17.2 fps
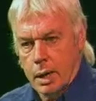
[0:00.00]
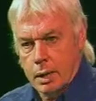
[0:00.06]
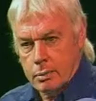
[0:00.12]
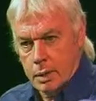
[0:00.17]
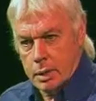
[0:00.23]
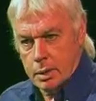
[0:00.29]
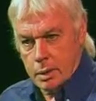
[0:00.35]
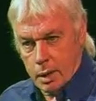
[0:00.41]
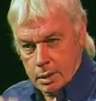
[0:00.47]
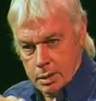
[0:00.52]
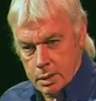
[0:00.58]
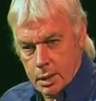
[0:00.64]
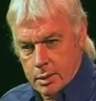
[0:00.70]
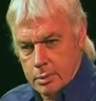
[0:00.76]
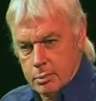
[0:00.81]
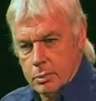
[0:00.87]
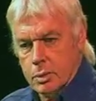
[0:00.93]
I
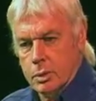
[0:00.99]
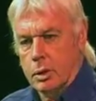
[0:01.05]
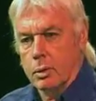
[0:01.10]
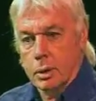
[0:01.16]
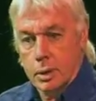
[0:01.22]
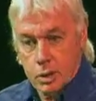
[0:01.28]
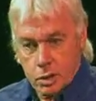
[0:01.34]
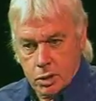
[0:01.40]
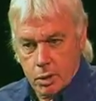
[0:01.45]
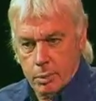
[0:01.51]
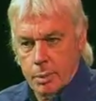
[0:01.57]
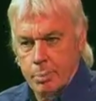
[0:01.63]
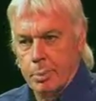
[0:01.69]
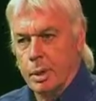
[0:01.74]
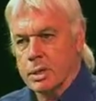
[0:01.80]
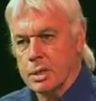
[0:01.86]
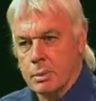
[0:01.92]
said, you know, could you stop the
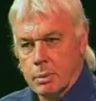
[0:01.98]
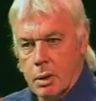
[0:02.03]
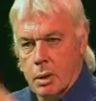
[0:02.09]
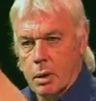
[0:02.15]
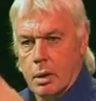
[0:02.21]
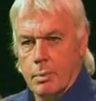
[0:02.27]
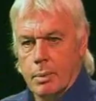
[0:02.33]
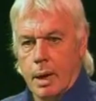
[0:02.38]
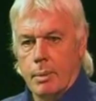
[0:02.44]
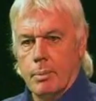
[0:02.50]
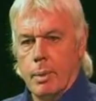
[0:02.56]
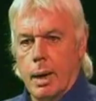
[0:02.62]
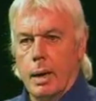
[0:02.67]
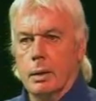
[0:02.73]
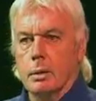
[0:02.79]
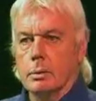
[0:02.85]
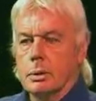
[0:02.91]
bus? I'm going up that
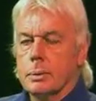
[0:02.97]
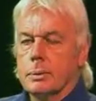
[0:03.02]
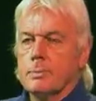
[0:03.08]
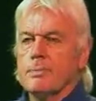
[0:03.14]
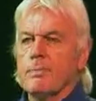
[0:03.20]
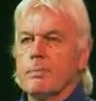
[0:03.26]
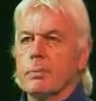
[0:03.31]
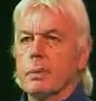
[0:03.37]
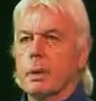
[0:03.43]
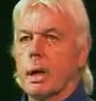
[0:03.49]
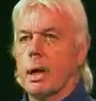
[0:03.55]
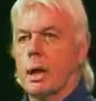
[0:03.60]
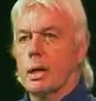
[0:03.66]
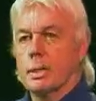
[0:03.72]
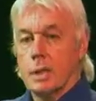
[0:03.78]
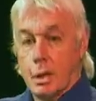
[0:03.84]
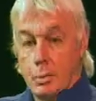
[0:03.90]
mound.
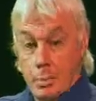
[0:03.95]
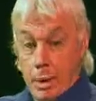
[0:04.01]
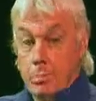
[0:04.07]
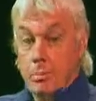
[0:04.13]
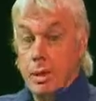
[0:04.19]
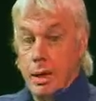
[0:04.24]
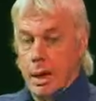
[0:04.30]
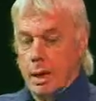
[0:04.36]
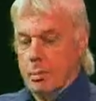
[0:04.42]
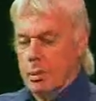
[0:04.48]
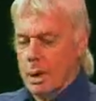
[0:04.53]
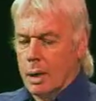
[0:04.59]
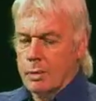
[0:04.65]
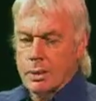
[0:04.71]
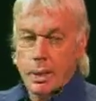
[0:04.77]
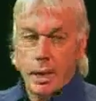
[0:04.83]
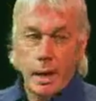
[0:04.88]
And I said I'd be a minute. Well,
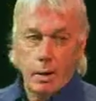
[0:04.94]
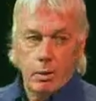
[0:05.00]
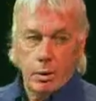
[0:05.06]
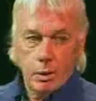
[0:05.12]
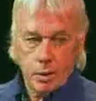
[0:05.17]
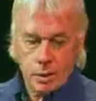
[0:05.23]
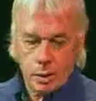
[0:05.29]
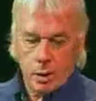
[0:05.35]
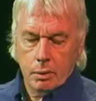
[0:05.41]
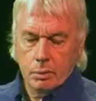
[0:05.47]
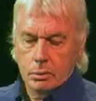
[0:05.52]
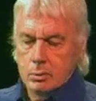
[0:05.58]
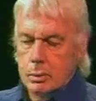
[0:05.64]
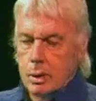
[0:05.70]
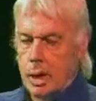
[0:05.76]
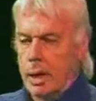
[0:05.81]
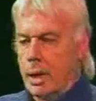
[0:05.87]
I was an hour or so.
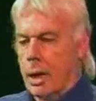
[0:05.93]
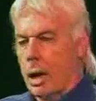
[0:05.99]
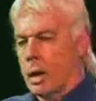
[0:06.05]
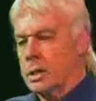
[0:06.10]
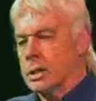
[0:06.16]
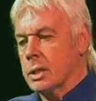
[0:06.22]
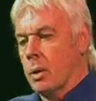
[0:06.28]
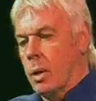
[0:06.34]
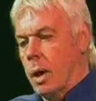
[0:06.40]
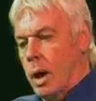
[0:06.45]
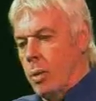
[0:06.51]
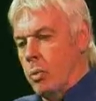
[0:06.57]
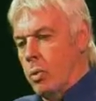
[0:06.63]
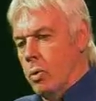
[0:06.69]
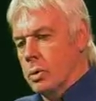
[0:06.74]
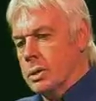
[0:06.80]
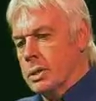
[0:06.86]
And so I
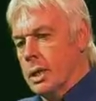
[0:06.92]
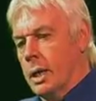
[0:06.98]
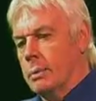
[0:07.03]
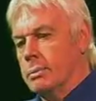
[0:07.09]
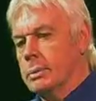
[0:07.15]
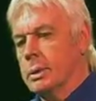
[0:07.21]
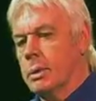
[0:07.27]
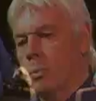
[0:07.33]
walked up,